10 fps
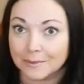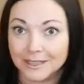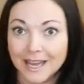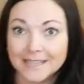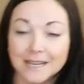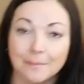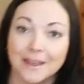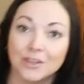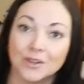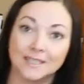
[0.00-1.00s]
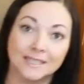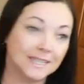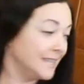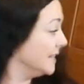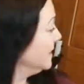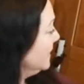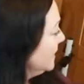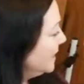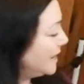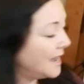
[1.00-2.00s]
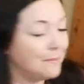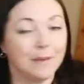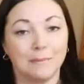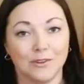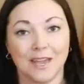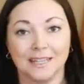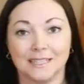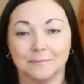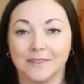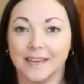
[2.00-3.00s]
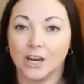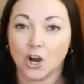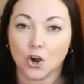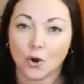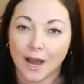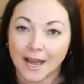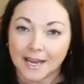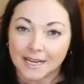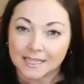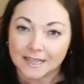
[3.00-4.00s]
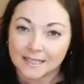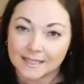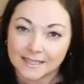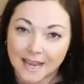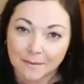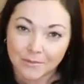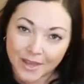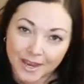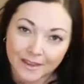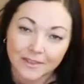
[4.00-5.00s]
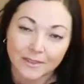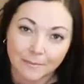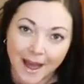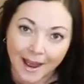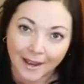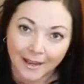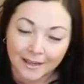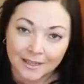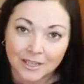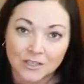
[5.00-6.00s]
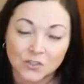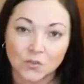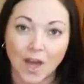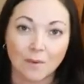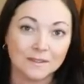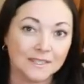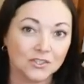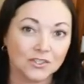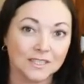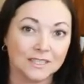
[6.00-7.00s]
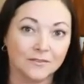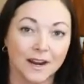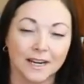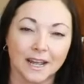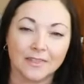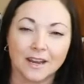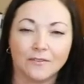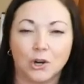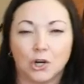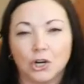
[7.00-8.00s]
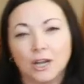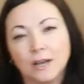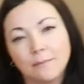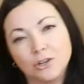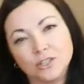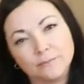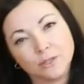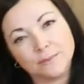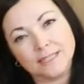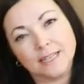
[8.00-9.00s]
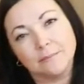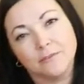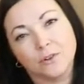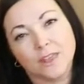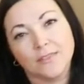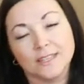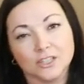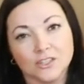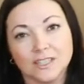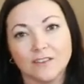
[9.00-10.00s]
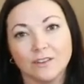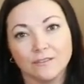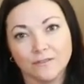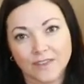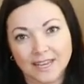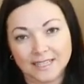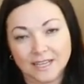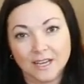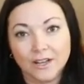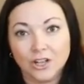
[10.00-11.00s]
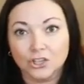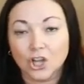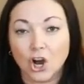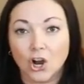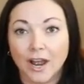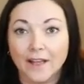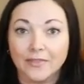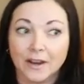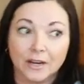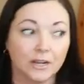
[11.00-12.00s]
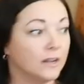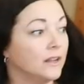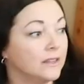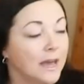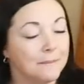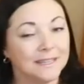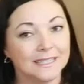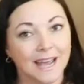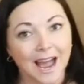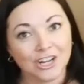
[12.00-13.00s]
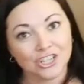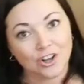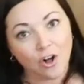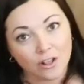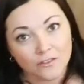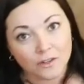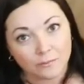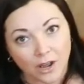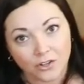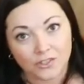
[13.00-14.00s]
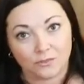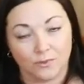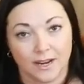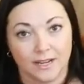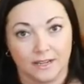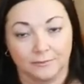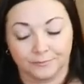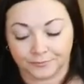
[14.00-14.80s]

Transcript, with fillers: but lined up, and you can see, maybe you can't see, but they go to the same length in the back. So that was interesting to find, and I think I've heard Marjolaine Bergman say before that these are seven feet long and they're that means actually all of their models are rated